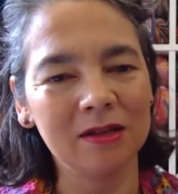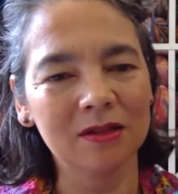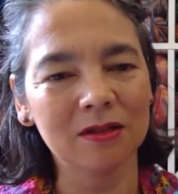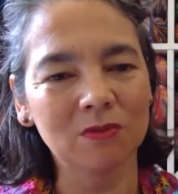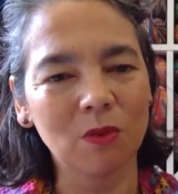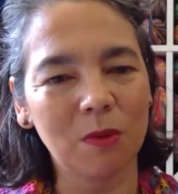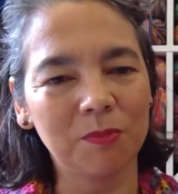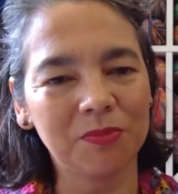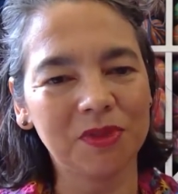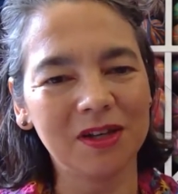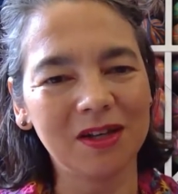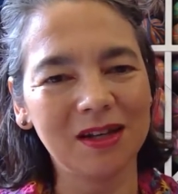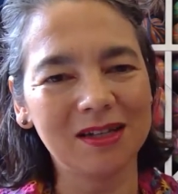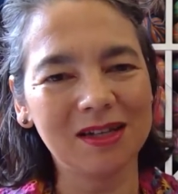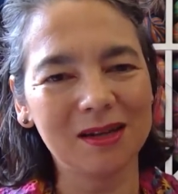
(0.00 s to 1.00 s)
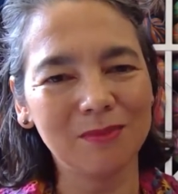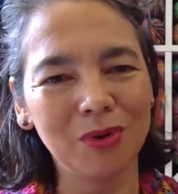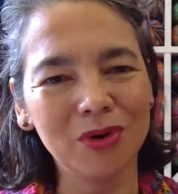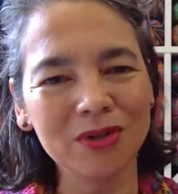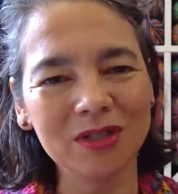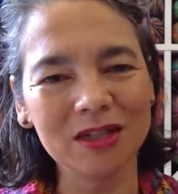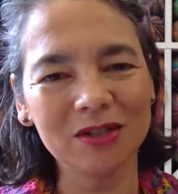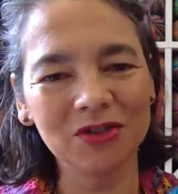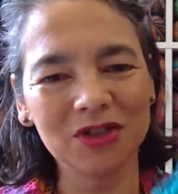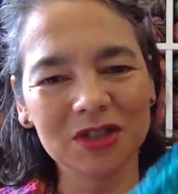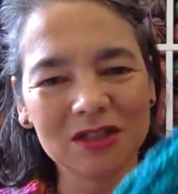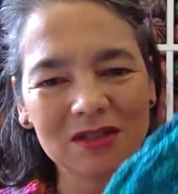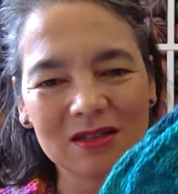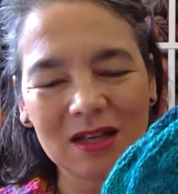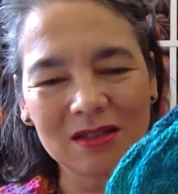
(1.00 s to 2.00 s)
swapped the knit and purl
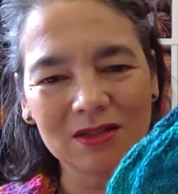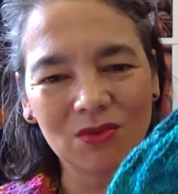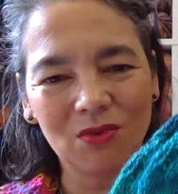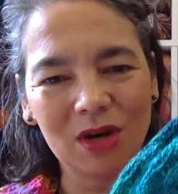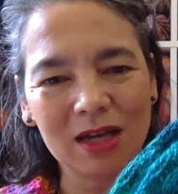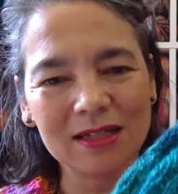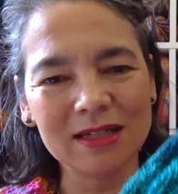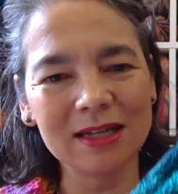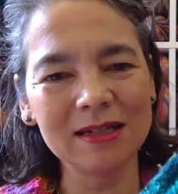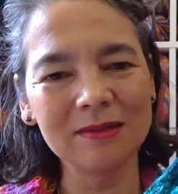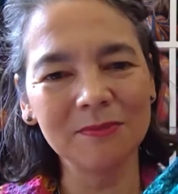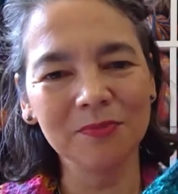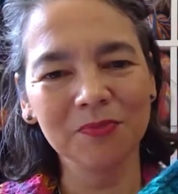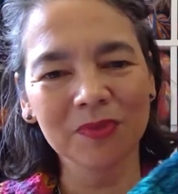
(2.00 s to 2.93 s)
stitches. That's all I did.